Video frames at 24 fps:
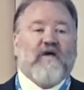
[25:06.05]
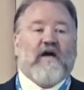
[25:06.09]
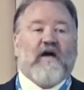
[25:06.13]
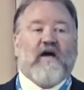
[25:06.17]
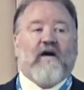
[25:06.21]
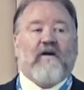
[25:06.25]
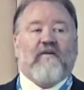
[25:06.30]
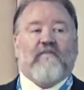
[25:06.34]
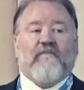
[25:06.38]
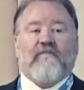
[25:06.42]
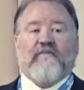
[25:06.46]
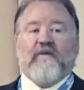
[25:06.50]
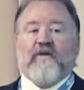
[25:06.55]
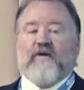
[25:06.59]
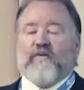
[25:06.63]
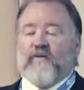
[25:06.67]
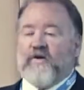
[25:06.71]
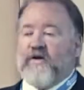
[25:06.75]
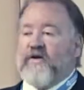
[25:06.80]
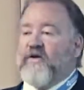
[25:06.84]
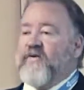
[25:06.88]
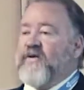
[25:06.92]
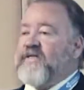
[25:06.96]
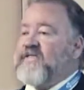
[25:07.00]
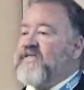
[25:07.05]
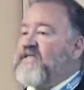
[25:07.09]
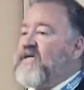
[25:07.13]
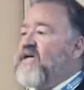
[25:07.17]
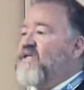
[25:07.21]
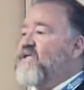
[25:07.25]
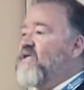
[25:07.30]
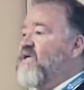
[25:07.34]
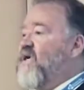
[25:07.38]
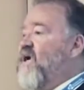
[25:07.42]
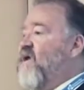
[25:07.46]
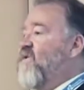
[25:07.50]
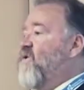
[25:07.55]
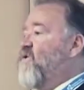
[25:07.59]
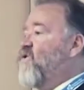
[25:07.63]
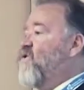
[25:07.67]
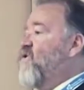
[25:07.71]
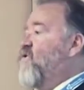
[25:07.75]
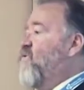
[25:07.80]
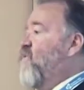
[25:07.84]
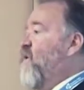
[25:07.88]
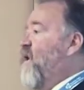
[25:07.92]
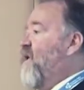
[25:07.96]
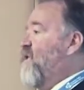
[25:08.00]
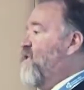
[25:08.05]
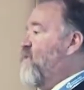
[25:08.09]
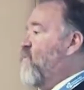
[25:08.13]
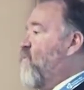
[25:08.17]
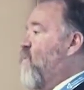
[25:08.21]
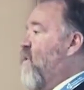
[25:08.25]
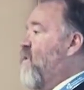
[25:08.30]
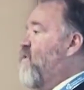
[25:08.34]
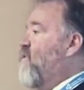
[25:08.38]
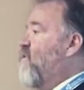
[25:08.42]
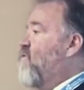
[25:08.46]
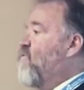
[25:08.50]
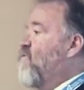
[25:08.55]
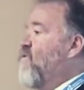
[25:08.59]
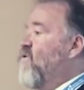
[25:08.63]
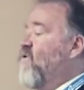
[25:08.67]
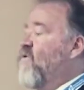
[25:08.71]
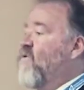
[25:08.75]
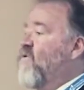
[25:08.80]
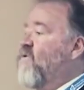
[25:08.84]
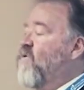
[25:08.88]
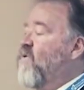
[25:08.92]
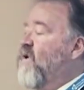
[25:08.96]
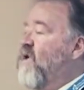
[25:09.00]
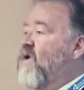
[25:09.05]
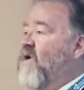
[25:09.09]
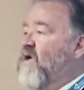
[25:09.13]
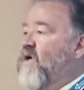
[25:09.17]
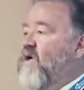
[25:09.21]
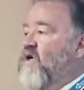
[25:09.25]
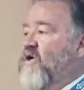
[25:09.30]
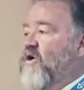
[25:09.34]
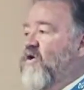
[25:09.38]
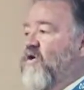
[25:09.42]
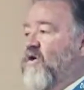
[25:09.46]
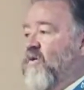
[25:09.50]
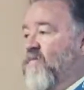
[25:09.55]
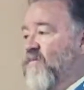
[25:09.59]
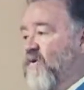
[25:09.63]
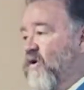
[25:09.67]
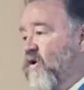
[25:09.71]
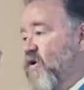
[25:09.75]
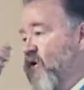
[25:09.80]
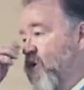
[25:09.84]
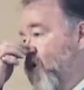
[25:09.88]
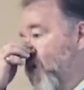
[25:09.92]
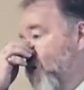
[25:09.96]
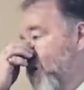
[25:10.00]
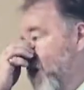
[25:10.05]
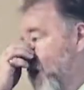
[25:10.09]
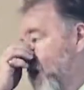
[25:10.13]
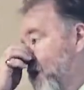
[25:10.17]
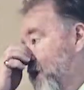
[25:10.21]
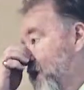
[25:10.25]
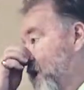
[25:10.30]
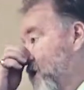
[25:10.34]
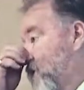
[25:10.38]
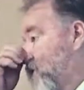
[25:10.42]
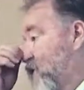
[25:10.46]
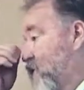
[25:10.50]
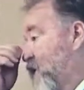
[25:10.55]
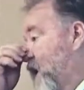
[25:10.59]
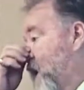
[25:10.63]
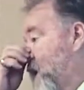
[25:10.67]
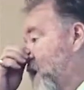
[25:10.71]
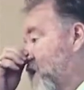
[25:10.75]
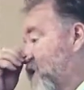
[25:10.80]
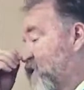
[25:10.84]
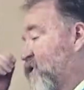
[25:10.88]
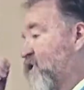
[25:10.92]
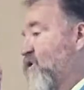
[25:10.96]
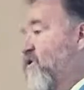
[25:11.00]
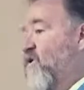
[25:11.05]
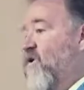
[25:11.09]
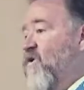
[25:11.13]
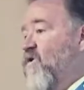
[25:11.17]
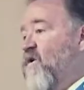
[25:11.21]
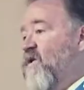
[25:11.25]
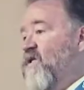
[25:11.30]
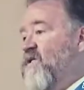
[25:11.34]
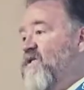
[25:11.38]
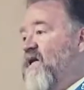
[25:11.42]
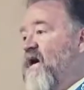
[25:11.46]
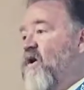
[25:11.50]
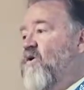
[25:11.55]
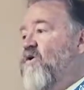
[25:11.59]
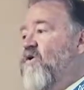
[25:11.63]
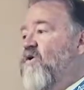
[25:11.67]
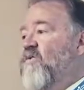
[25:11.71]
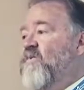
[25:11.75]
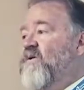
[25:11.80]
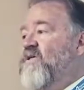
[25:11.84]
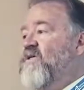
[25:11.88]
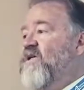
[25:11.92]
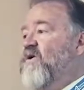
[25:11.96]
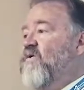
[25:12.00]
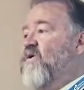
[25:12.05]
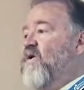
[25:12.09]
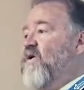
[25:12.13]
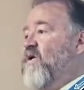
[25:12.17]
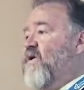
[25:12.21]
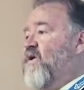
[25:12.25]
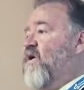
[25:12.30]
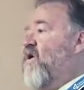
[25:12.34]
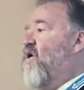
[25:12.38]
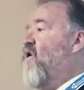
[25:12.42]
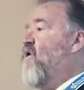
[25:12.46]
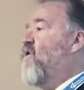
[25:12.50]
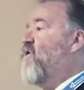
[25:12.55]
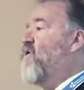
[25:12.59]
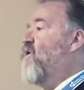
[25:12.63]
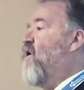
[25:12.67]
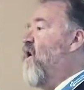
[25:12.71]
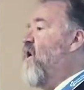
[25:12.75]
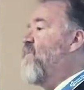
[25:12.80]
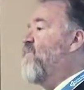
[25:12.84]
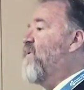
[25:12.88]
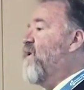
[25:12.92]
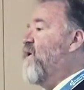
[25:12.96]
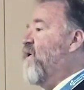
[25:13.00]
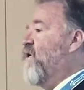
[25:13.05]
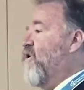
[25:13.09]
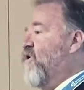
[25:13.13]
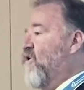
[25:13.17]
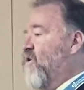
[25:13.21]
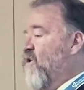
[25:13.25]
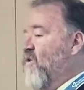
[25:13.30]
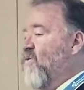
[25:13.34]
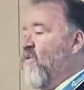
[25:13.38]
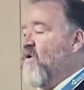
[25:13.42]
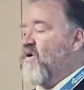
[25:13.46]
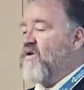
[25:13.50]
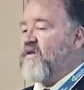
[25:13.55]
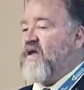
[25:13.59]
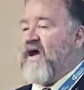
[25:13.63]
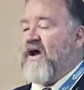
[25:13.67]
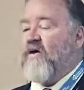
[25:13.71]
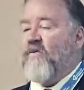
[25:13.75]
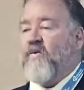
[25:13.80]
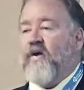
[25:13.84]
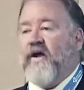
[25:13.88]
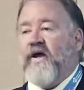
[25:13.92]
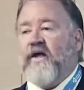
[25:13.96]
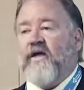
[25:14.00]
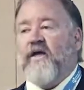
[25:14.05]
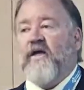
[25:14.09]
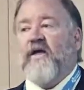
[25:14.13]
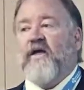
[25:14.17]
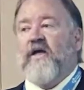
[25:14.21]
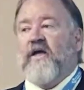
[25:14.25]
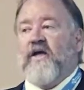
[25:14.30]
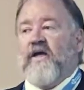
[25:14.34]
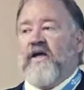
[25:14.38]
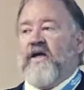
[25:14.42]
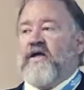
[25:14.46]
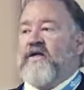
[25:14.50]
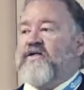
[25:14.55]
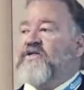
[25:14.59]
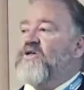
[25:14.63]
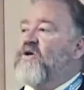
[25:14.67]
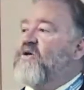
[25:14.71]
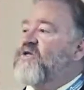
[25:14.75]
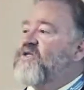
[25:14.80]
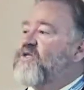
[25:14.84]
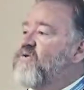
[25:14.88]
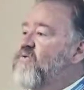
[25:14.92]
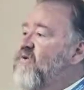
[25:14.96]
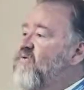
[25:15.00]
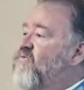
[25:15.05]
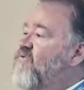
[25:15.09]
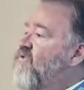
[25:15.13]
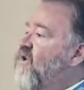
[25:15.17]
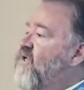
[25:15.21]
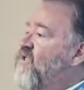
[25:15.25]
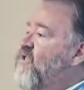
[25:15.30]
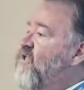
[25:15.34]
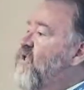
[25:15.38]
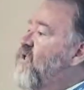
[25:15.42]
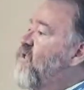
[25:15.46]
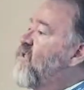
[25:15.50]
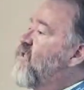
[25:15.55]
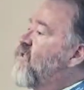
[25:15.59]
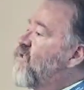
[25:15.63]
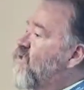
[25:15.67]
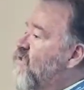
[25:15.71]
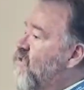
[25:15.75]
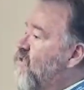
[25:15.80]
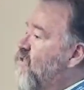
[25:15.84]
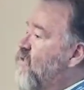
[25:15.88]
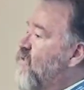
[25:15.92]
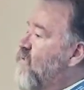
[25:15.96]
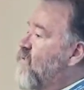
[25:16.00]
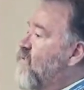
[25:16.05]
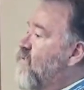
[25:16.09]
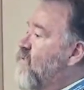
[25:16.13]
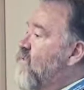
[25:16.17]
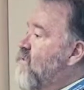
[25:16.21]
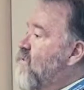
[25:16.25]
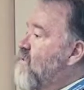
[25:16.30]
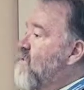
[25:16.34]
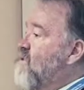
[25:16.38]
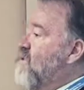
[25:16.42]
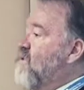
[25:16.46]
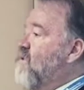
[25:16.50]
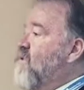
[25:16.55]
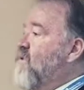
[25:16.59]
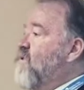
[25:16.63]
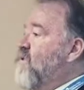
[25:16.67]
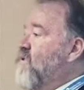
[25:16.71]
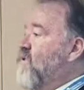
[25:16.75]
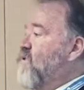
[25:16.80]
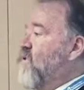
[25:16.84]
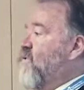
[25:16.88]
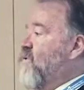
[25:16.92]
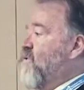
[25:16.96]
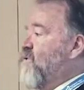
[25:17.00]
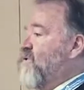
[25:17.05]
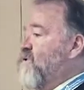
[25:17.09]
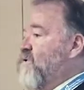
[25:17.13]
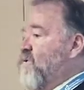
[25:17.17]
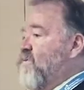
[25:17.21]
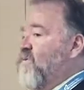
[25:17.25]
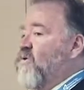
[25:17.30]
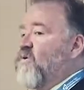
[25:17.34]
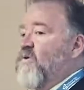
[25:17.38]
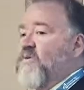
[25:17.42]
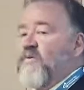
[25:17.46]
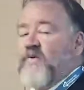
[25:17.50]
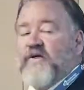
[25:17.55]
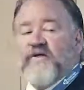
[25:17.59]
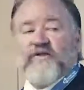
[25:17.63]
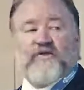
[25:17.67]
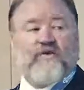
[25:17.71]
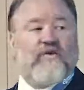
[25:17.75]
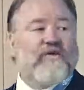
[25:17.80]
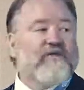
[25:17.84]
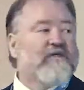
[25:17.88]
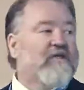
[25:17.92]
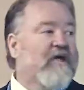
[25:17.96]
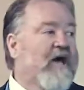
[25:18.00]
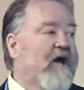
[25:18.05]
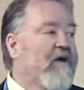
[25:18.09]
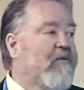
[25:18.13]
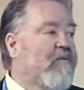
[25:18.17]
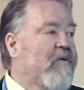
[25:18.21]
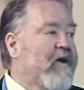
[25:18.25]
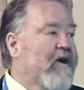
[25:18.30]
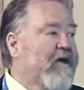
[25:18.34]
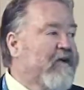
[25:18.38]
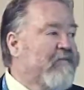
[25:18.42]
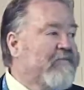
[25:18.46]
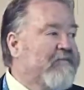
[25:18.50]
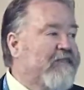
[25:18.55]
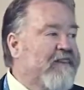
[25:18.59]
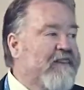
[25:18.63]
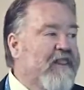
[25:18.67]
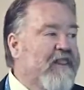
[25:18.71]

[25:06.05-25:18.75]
We're going to assess it either two ways. One, through your computer, the internet. Two, you can download material into hard copy and you can work that way. And it's also in French English. So there's some good resource that way.